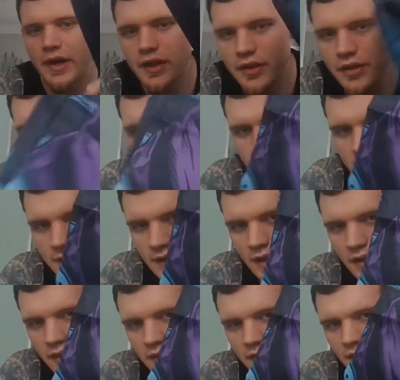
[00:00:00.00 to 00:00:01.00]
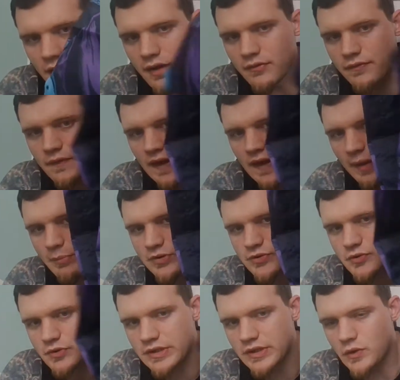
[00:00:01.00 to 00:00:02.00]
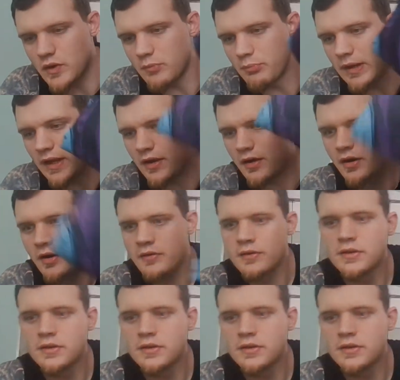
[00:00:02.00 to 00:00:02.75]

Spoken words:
the 13th kind of tapestry or banner.